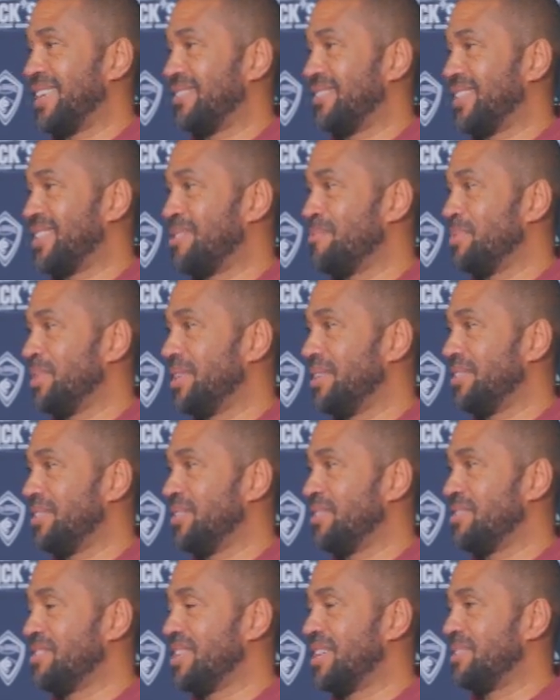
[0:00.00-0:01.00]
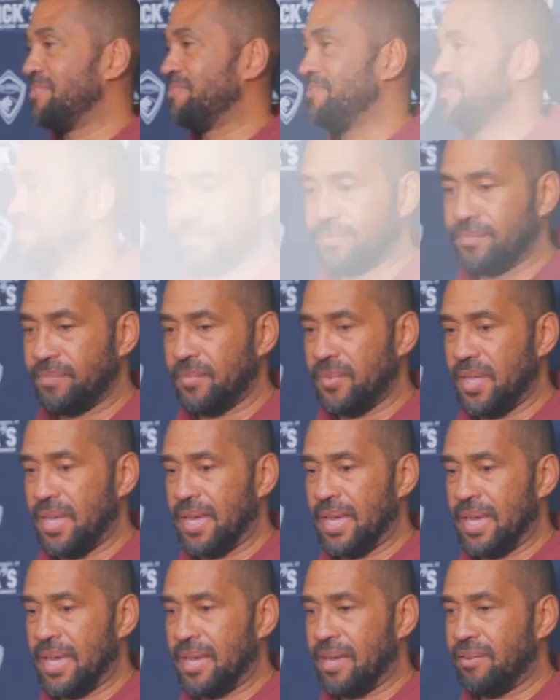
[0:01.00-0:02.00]
have to come in and do the job.
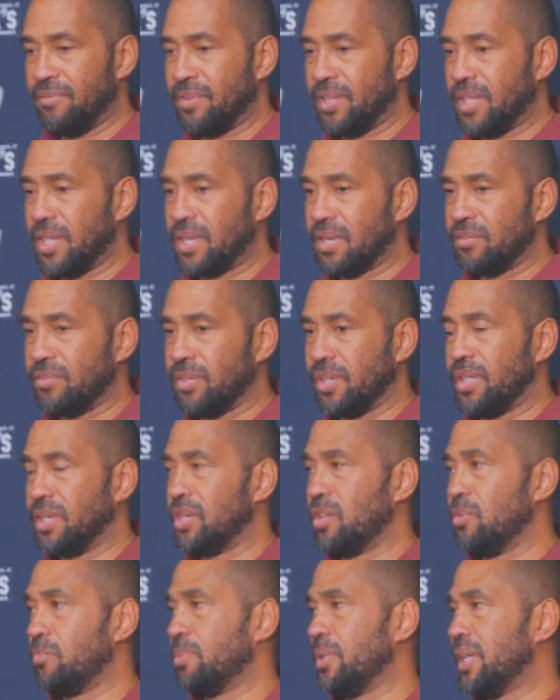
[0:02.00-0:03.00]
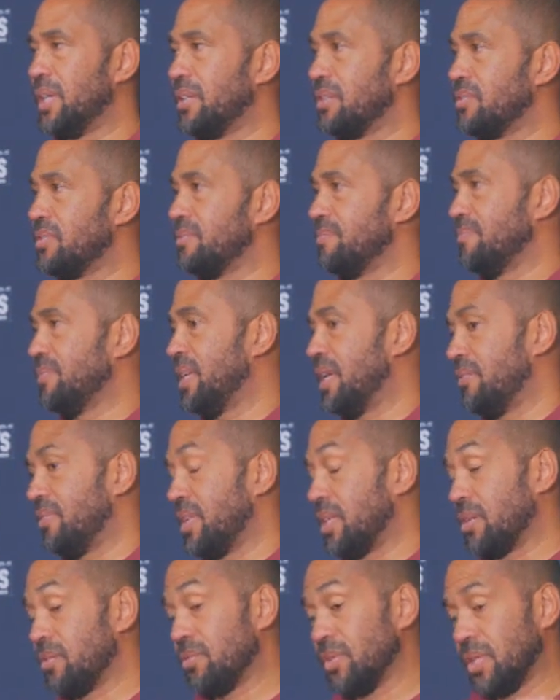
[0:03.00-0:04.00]
They have a lot of really good players. They have a
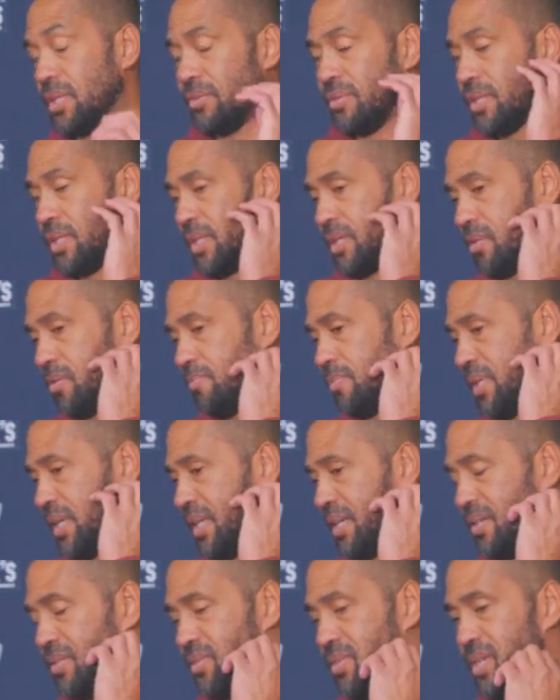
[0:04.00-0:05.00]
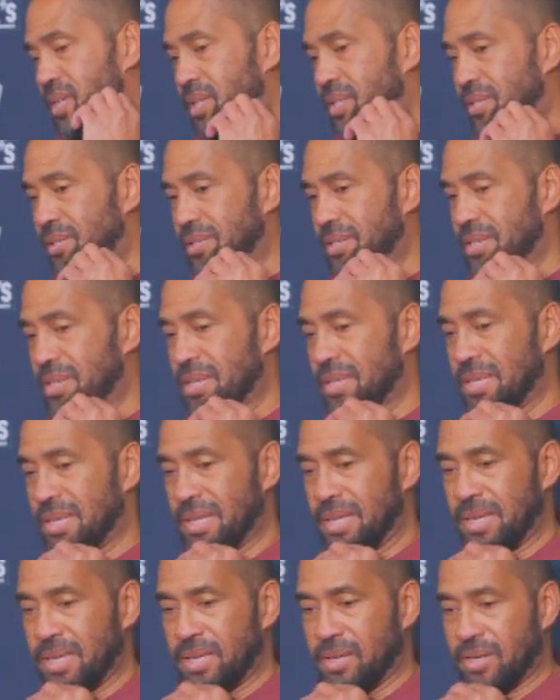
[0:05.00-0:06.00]
lot of really, really good players. And
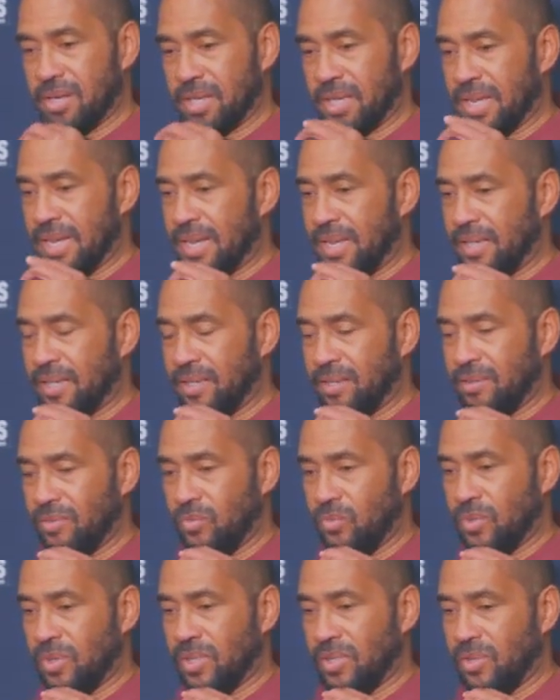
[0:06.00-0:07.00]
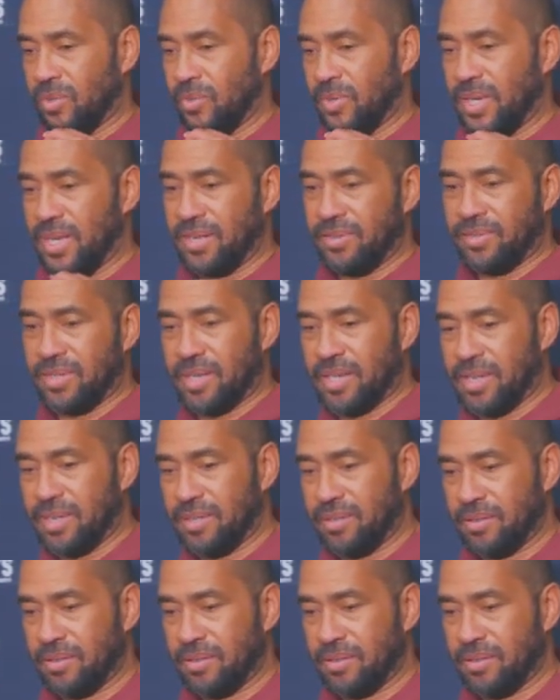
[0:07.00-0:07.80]
you know, again, one of the ways that